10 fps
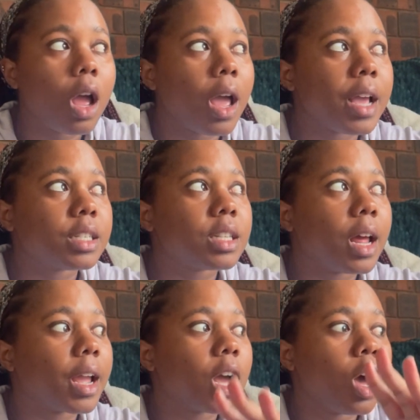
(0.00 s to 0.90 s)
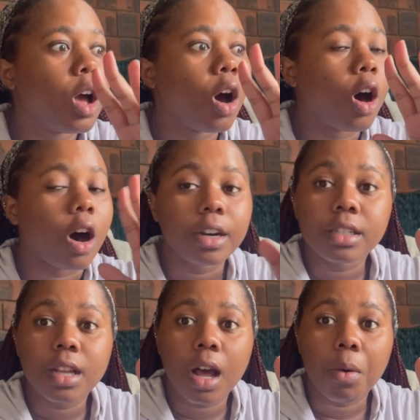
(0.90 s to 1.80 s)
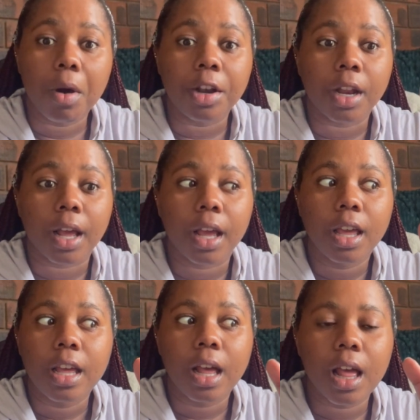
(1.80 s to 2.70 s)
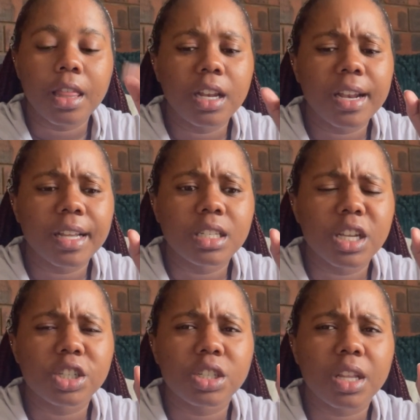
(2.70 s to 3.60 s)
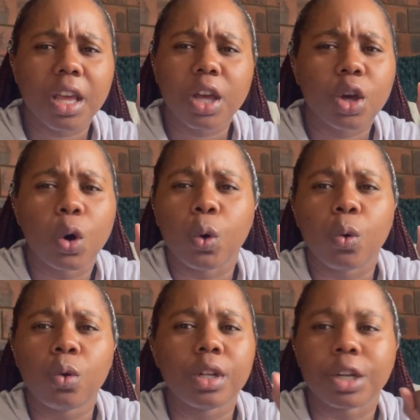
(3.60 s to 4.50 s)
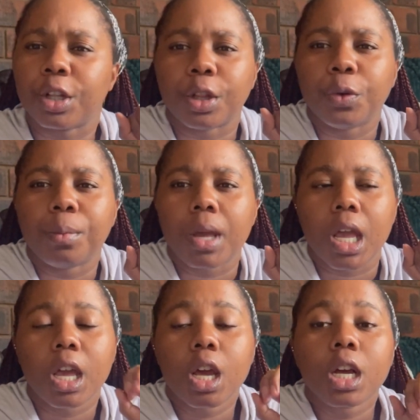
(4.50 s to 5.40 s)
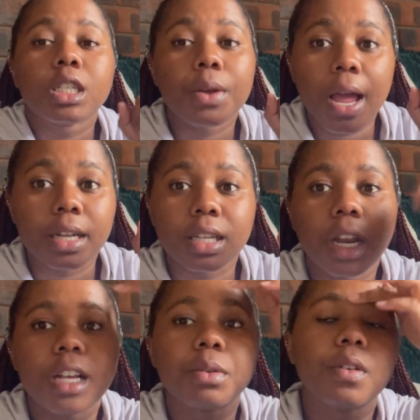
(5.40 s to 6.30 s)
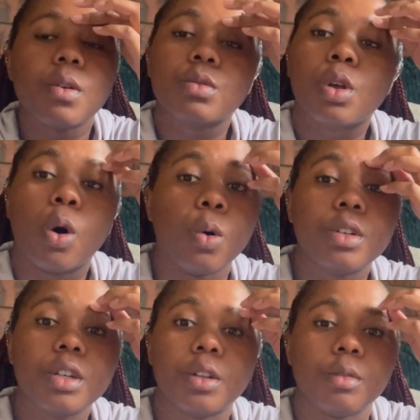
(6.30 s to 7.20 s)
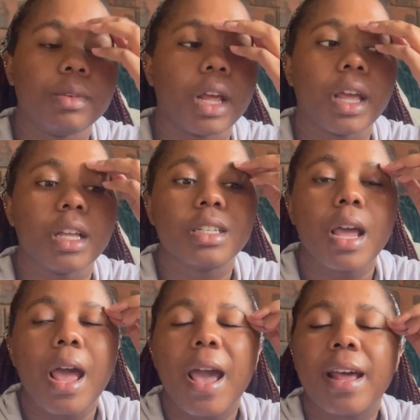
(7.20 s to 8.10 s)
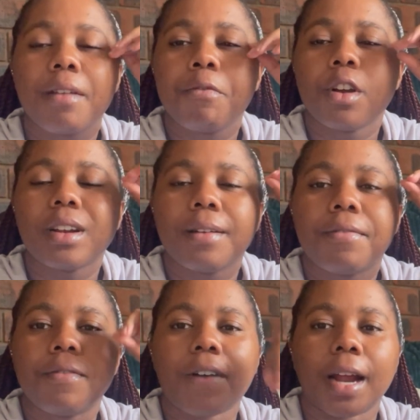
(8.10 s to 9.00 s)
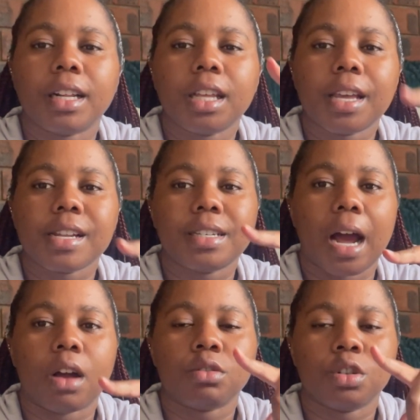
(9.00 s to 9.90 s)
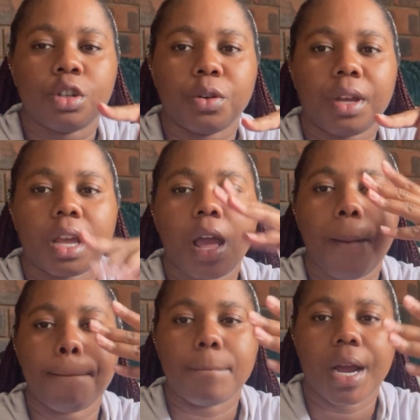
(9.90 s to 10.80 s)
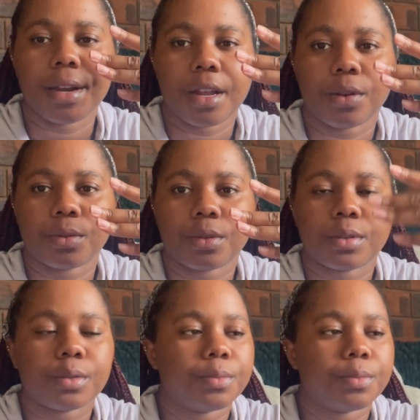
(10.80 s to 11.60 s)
It's like hot as hell one day and then the next day it's just like cold and gloomy. So yeah, today's one of those cold and gloomy days, and I figured I'd finally get down to doing my nails.